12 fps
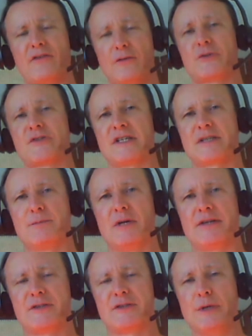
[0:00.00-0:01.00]
first 6
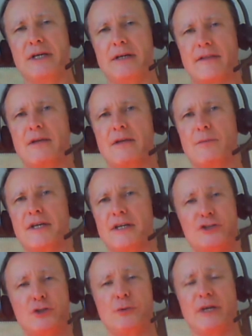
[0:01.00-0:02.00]
months doing nothing but
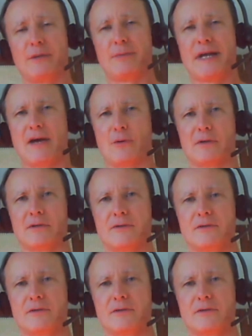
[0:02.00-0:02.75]
issuing power,